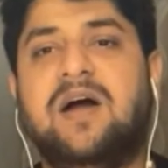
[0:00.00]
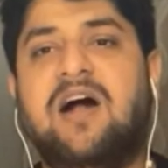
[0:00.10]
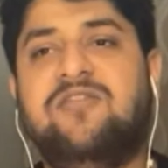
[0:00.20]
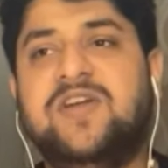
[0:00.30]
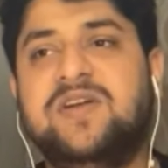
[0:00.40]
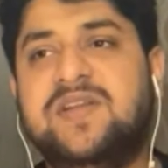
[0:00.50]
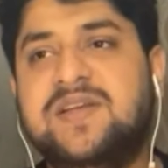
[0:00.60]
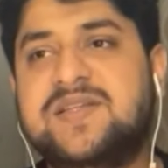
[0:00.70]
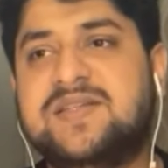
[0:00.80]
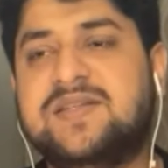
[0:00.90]
After
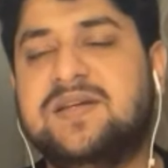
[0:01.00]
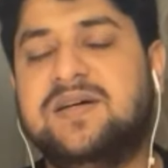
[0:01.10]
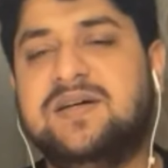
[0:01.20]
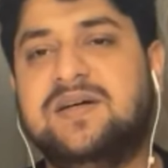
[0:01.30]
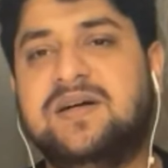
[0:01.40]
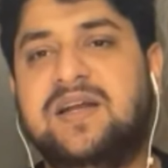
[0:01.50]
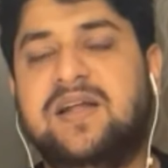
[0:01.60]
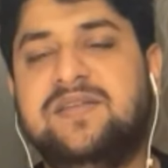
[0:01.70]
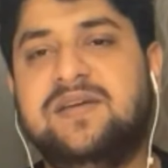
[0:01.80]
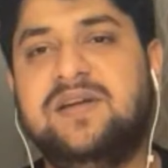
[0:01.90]
this,
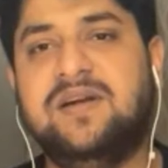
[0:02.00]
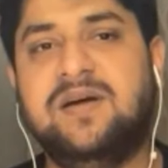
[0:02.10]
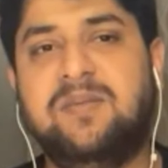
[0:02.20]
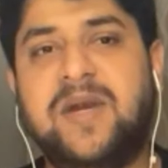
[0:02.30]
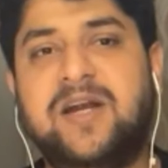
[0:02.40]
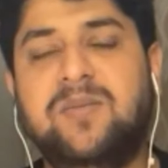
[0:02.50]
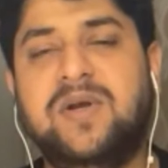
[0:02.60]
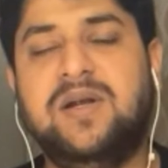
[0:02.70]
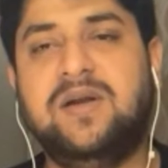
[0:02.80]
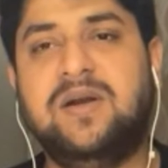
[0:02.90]
another
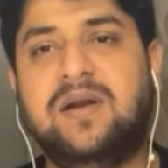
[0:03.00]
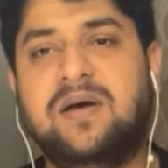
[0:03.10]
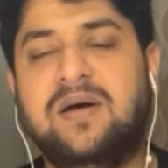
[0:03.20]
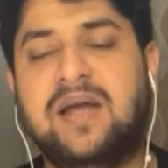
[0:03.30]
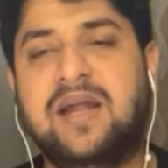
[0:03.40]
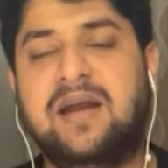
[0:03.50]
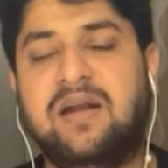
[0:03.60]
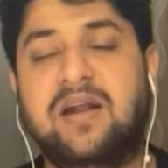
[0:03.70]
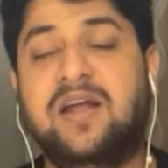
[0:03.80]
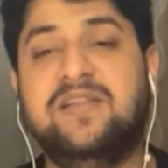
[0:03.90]
amendment and
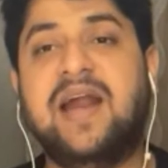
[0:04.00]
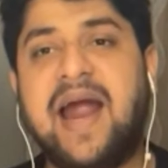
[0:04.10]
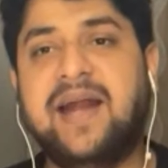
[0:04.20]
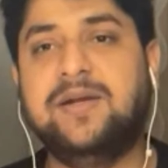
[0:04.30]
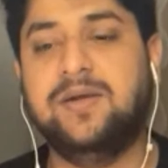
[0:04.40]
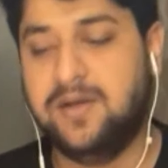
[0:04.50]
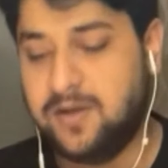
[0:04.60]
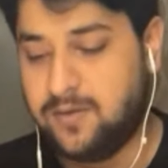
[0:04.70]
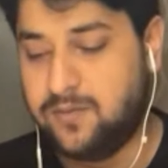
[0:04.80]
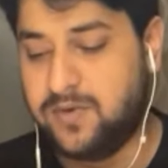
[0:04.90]
another act
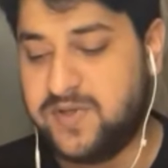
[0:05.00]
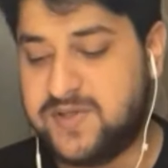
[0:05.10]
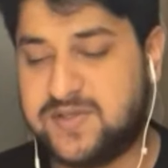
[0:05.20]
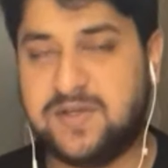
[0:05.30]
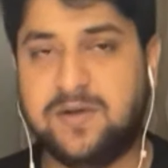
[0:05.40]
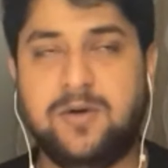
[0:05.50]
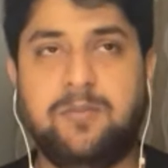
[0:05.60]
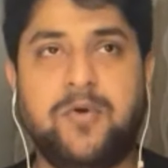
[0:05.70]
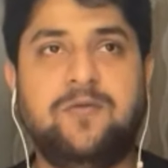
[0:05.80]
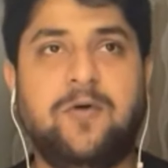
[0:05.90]
was
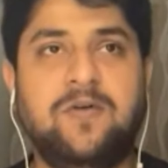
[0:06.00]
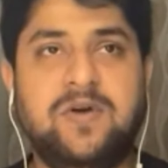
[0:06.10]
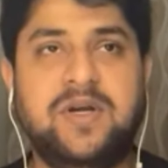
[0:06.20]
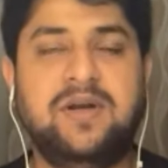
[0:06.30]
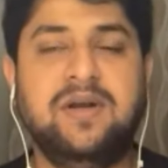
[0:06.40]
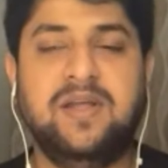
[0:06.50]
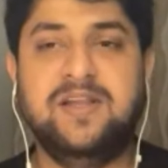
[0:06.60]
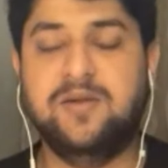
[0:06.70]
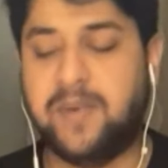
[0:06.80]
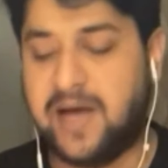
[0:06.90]
put forward
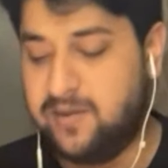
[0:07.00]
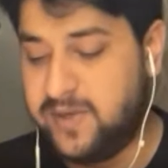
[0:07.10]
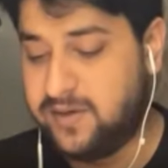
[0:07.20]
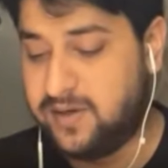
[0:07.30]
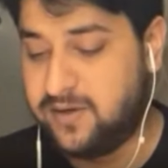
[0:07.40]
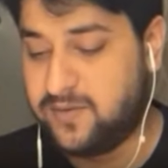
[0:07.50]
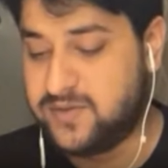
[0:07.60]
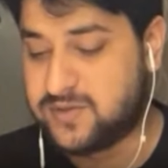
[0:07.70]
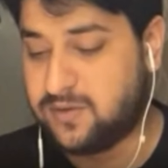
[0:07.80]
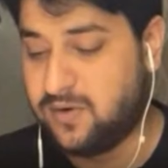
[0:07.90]
in the parliament. It
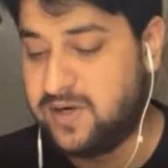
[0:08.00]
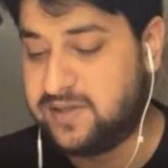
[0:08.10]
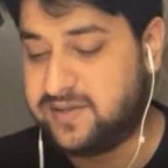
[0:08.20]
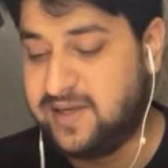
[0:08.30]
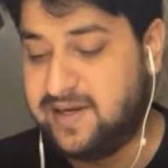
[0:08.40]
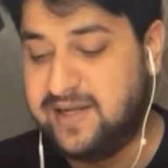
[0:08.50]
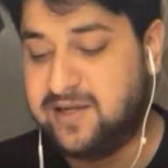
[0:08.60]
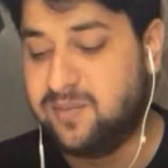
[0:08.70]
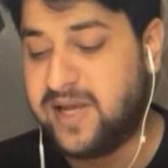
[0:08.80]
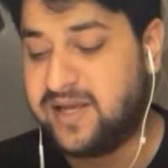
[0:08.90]
was called the
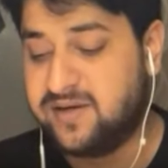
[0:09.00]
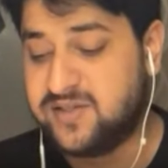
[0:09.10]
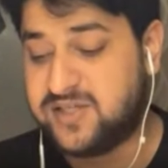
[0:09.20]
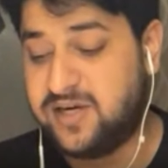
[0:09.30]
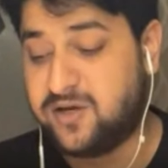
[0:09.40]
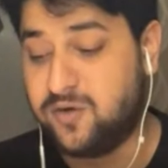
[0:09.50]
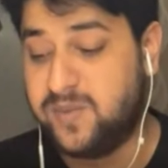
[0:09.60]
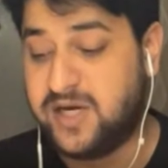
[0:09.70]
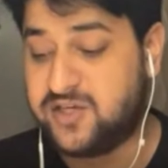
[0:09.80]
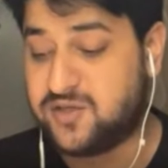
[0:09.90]
Illegal Migrants
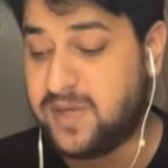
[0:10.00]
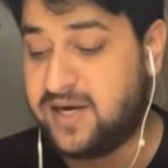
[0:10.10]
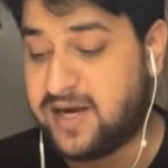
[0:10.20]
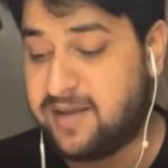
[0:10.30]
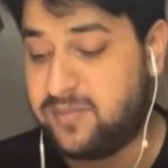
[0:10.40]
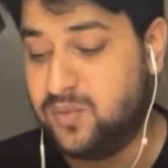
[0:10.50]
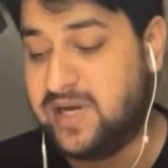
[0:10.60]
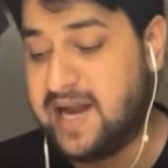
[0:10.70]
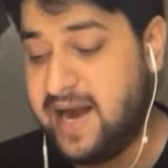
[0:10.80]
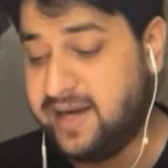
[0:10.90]
Determination by
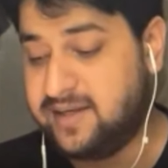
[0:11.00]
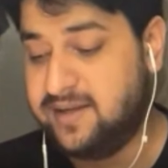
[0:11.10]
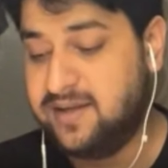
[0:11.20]
Tribunal Act.